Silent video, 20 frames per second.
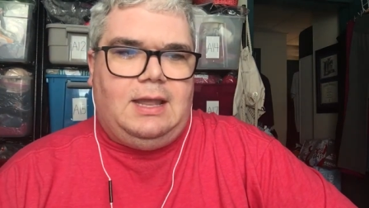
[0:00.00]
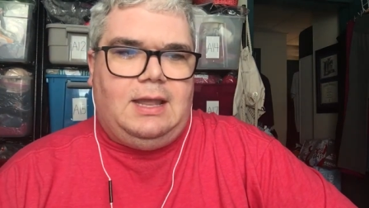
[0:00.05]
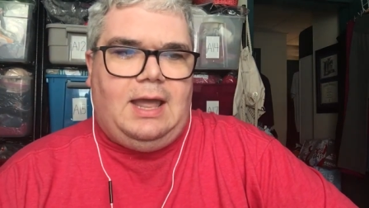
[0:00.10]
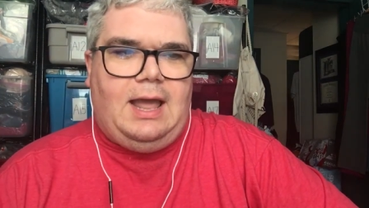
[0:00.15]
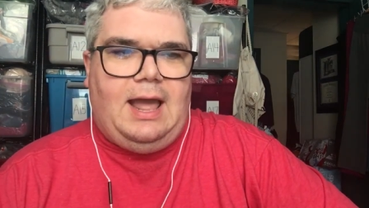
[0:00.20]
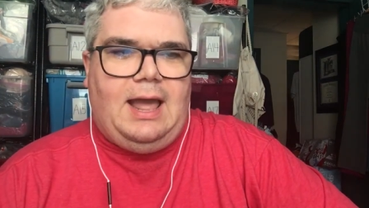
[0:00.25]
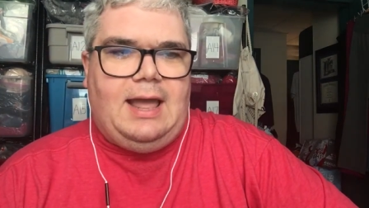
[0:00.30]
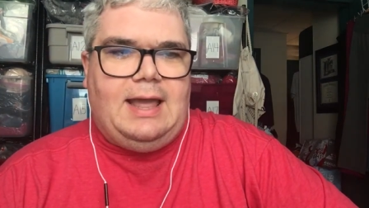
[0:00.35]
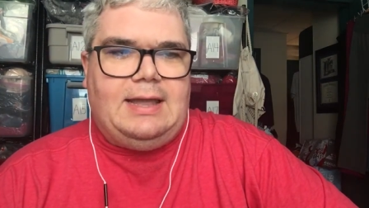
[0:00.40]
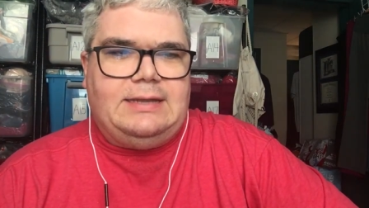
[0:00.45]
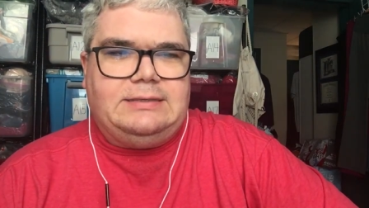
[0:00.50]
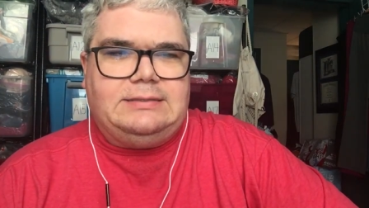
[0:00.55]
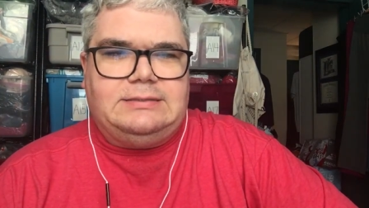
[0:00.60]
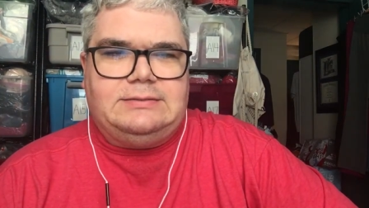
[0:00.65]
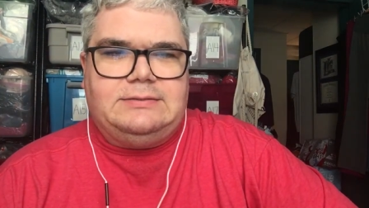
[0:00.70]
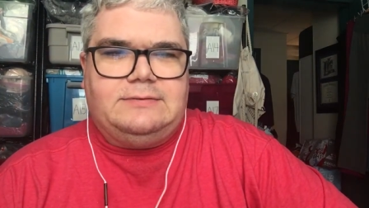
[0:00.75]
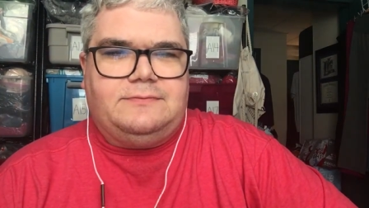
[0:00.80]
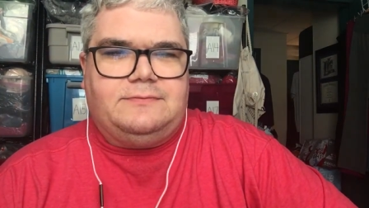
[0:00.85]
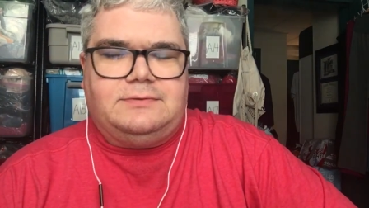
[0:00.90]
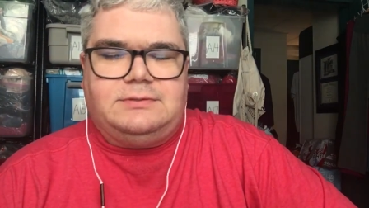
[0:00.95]

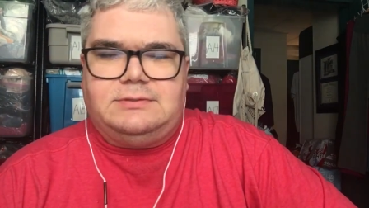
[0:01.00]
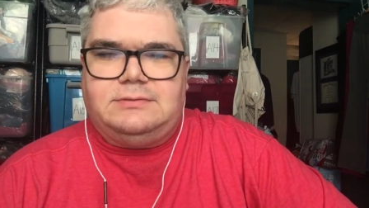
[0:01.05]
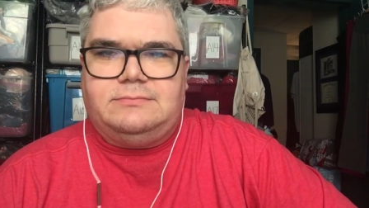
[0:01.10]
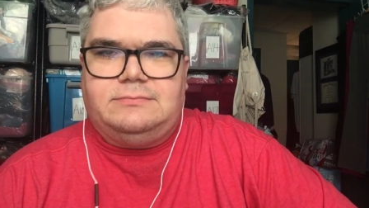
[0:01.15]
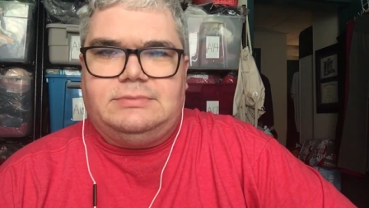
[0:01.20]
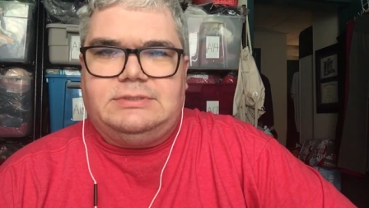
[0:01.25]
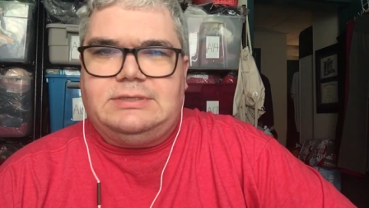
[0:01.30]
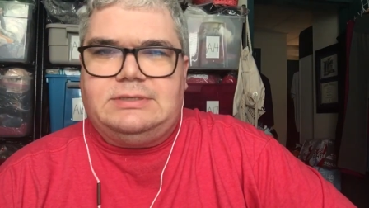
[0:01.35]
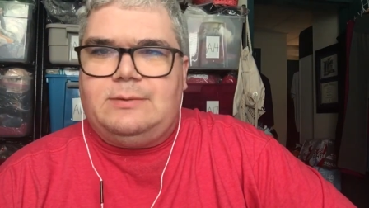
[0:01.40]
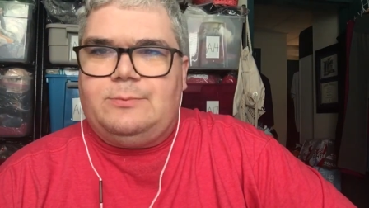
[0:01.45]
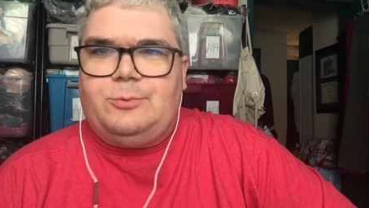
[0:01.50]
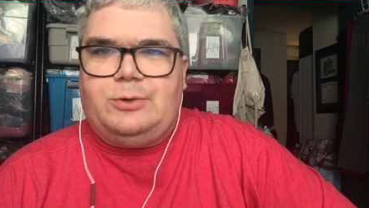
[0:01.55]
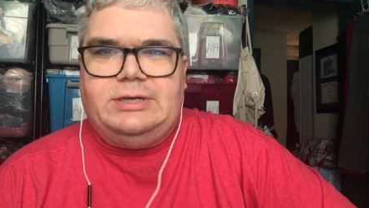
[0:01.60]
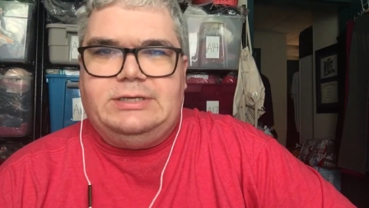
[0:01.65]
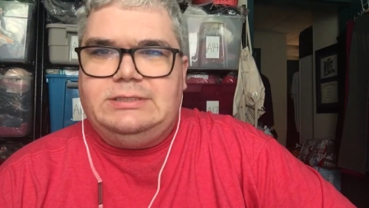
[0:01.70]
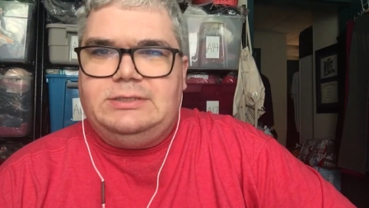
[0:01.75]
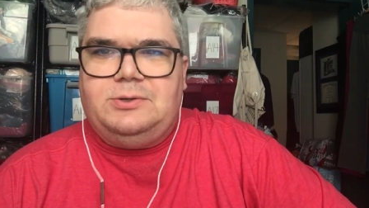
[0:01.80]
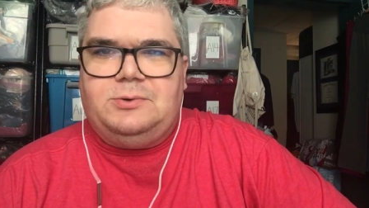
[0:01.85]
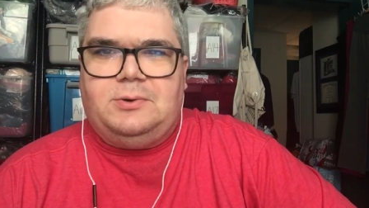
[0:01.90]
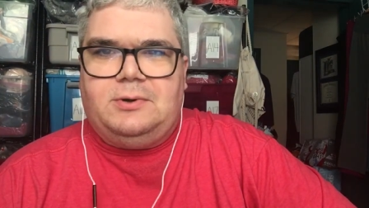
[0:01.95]
eyes for some
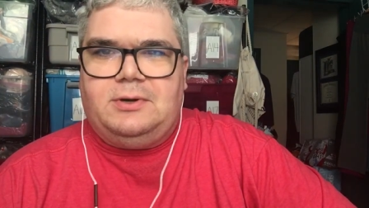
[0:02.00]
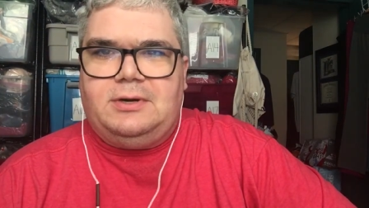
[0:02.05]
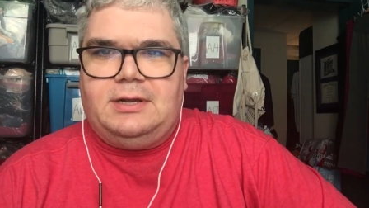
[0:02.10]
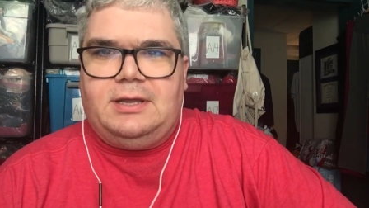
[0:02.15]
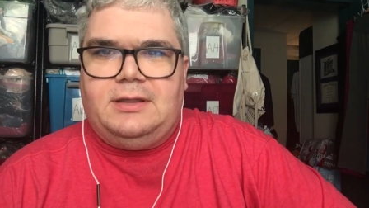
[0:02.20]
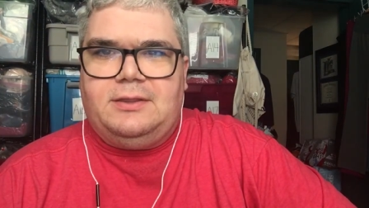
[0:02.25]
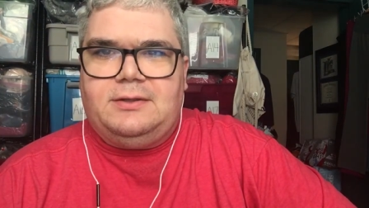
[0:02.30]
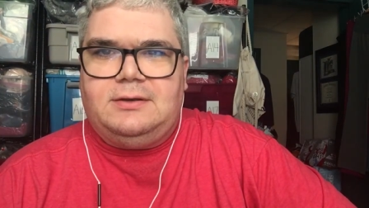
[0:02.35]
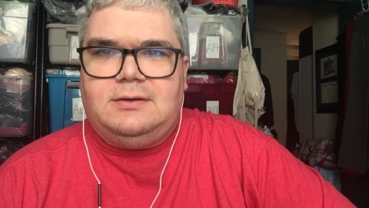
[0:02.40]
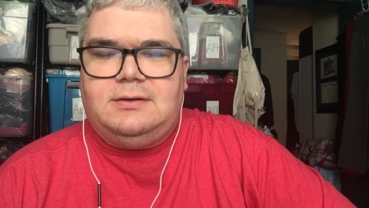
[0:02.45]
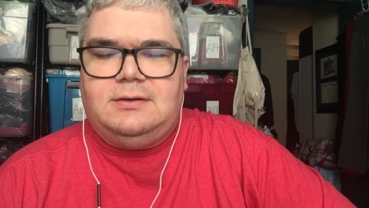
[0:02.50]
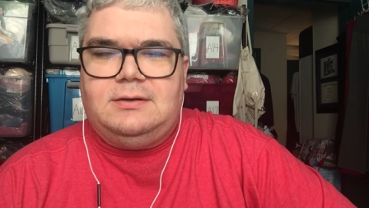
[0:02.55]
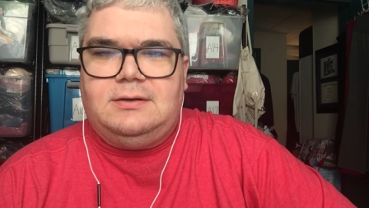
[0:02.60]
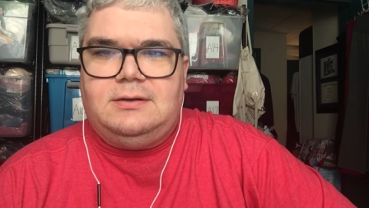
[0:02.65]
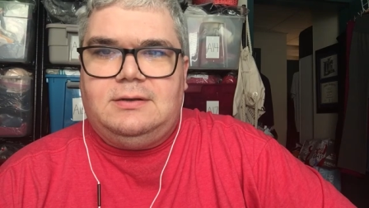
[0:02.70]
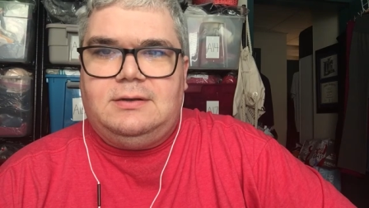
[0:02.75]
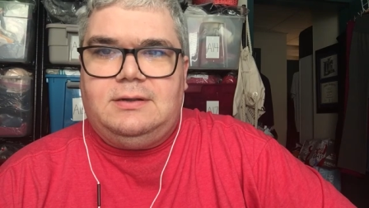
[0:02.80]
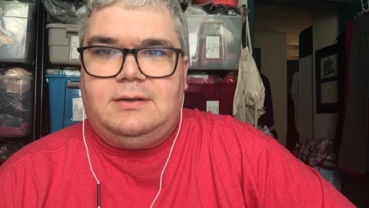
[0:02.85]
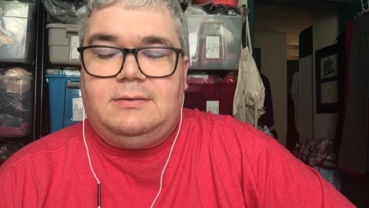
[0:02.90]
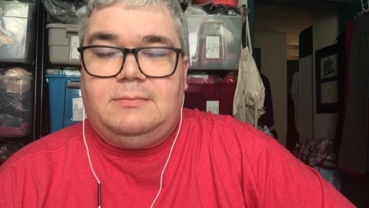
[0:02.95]
reason or another,
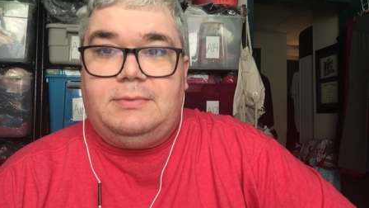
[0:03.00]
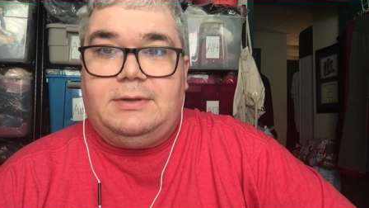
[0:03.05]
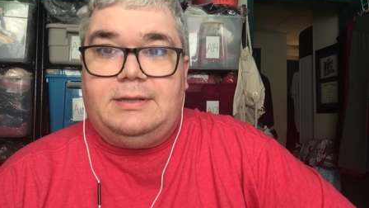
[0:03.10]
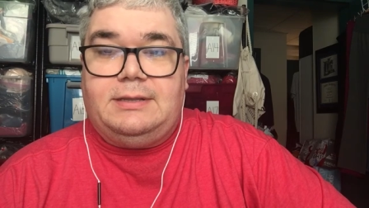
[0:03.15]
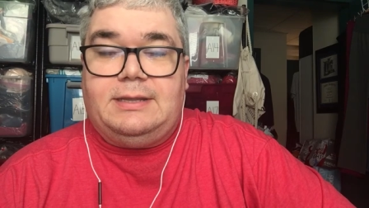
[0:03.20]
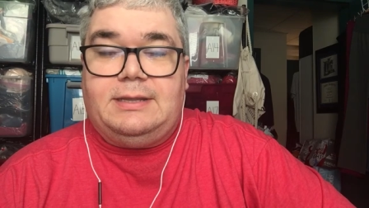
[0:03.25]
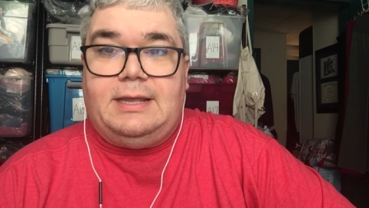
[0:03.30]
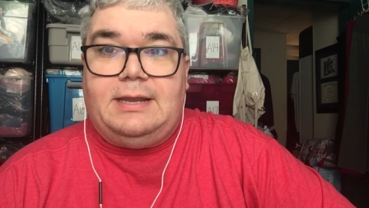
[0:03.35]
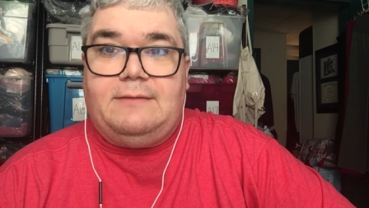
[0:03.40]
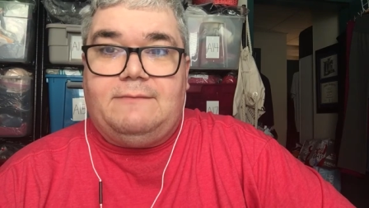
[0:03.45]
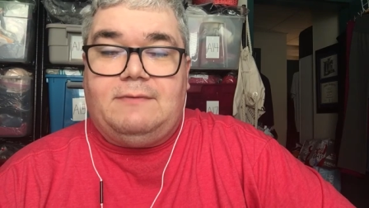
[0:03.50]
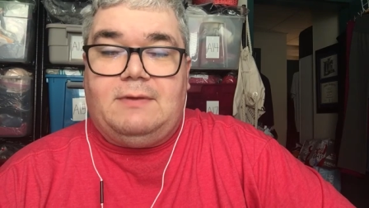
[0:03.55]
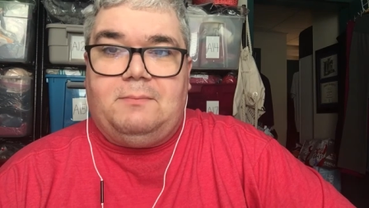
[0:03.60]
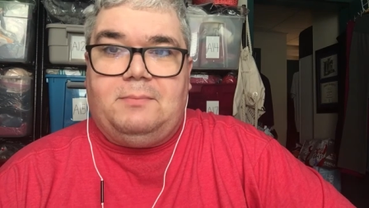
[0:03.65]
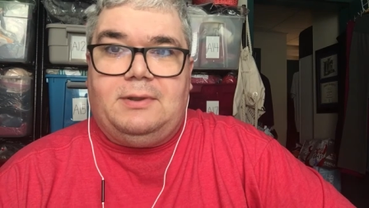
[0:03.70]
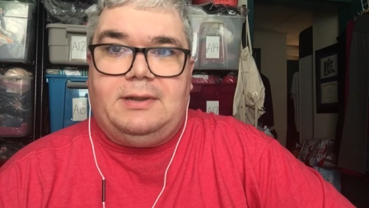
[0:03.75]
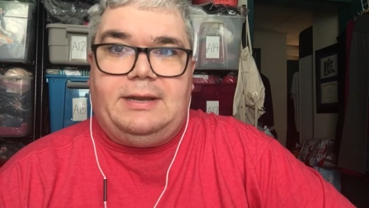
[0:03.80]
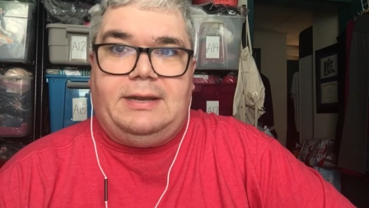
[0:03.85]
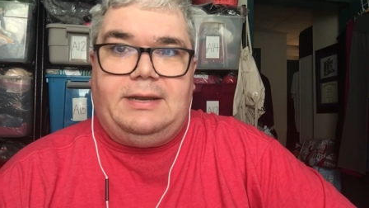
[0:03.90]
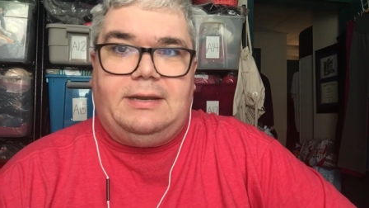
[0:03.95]
but that if I
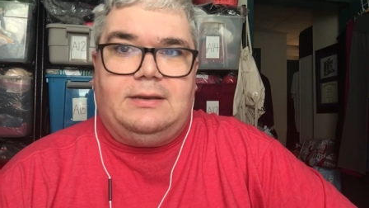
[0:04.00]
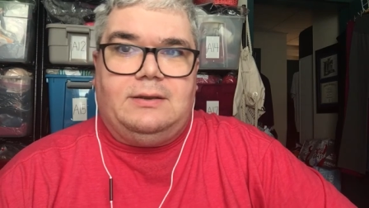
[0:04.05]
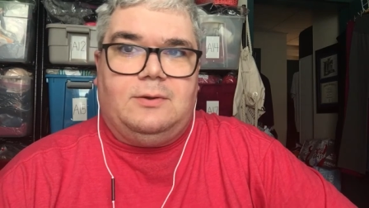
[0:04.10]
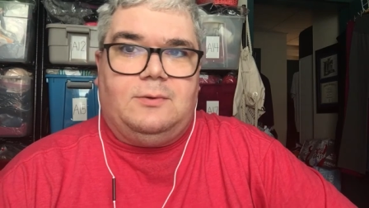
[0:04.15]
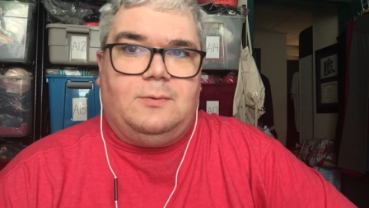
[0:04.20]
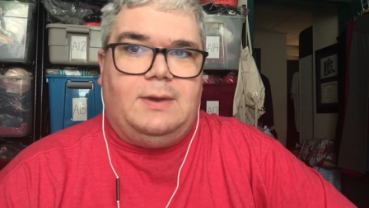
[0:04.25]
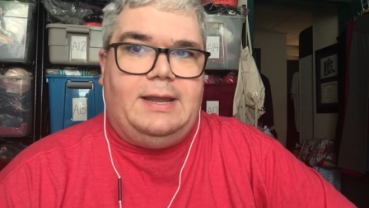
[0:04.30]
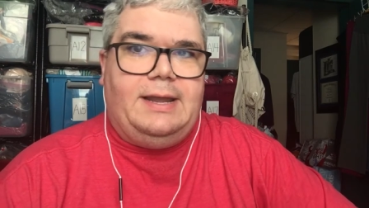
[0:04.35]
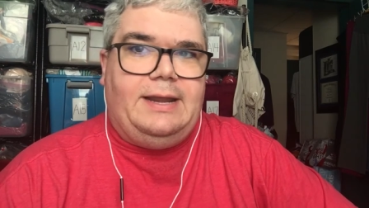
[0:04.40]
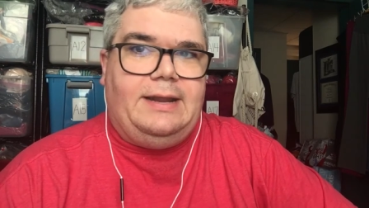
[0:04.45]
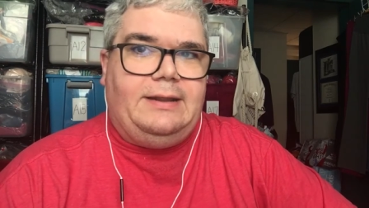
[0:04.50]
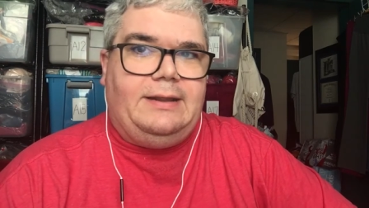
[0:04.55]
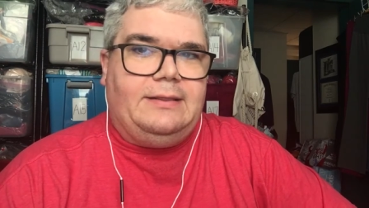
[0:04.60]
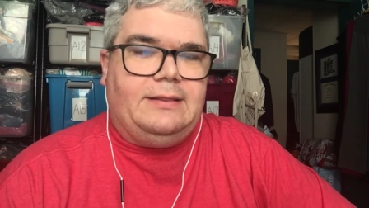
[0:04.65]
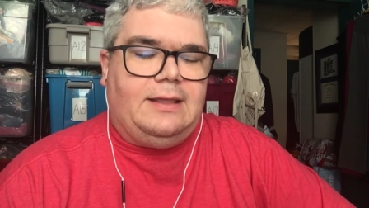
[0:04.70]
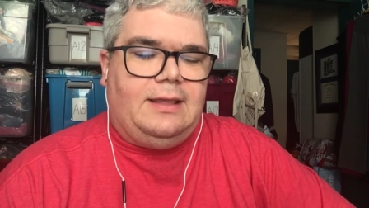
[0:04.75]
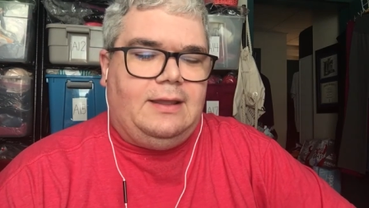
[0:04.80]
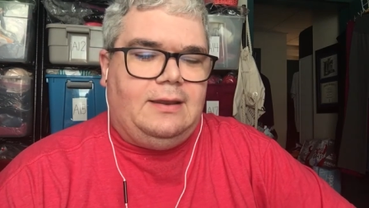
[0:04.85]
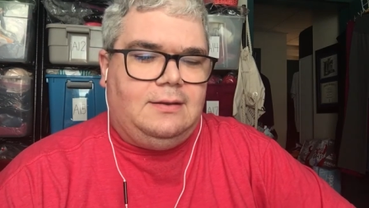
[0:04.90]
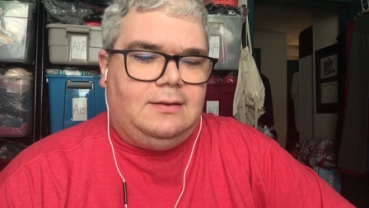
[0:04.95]
blinked away
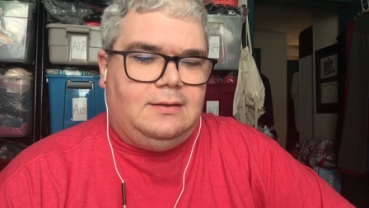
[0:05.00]
that